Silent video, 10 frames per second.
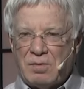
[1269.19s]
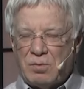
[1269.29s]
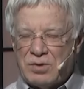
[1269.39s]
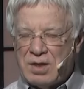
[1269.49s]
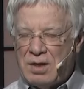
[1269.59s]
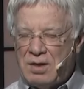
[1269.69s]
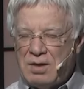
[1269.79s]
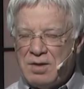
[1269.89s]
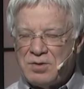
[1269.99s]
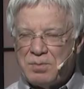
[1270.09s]
was in
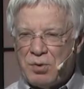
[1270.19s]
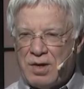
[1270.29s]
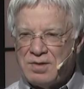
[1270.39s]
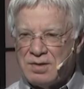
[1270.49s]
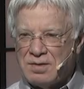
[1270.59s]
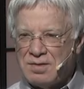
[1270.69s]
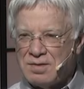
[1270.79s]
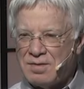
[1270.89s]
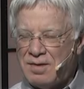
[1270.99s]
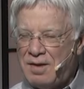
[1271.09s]
His presence,